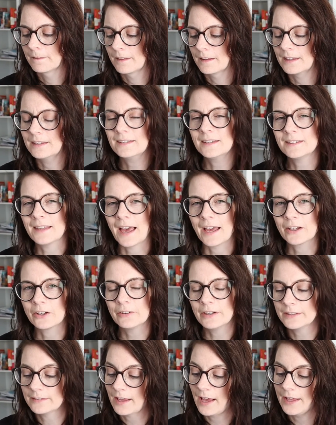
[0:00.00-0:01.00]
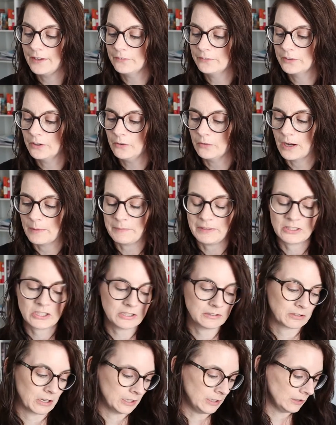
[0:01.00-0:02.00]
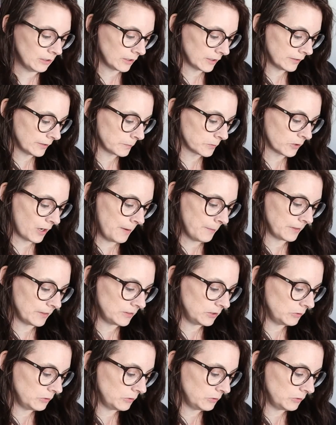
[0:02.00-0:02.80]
Is this accurate? I don't know. I mean, she's got a lot of subscribers.